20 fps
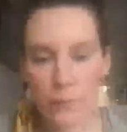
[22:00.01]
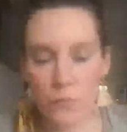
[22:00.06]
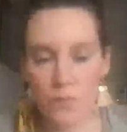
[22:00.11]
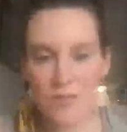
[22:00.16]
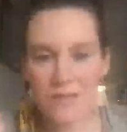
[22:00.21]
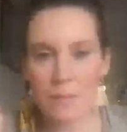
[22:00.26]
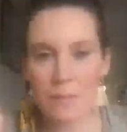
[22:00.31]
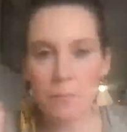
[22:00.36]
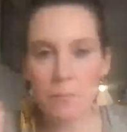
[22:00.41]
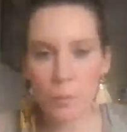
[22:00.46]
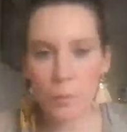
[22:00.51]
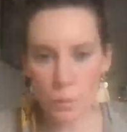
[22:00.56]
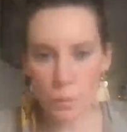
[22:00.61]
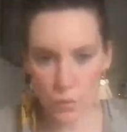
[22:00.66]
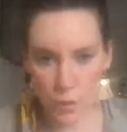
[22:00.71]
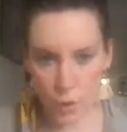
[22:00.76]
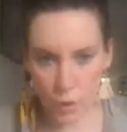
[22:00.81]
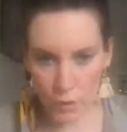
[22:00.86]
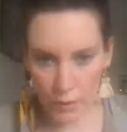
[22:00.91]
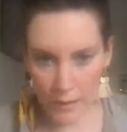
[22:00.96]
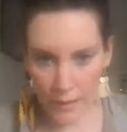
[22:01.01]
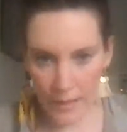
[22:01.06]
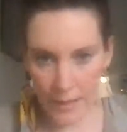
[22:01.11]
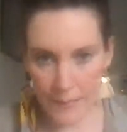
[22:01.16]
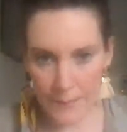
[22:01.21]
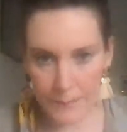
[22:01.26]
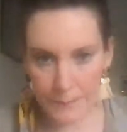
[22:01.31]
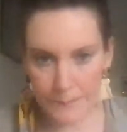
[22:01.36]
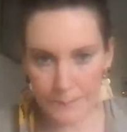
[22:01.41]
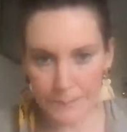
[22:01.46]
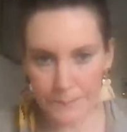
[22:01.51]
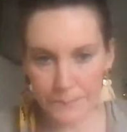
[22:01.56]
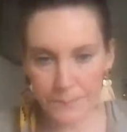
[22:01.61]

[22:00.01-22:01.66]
symbols on him.